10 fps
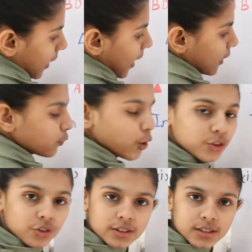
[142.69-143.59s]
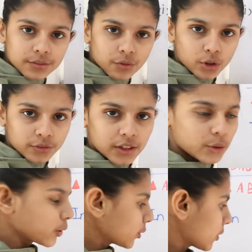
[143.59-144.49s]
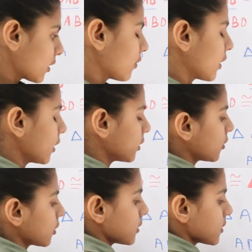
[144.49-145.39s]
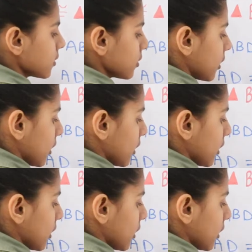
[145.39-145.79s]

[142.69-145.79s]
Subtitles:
And what reason what we are going to give here? The reason